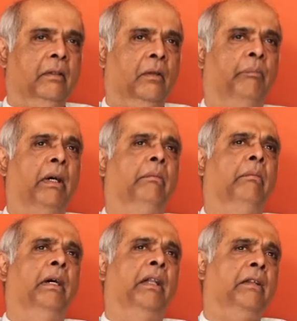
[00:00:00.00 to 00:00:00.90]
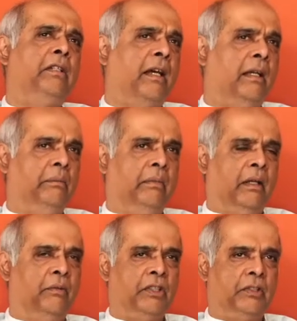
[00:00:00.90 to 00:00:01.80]
No, but by that time
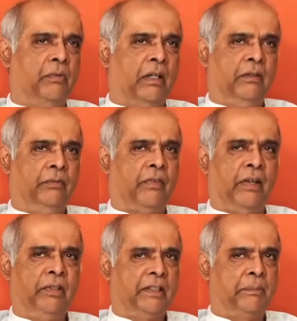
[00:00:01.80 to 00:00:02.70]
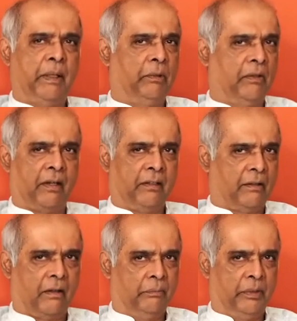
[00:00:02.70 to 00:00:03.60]
I was just one of 5-6 people running
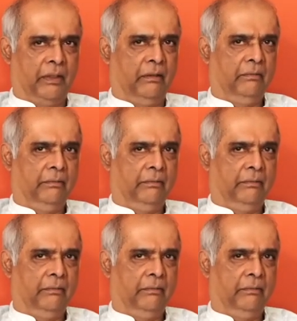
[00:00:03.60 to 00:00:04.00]
the company.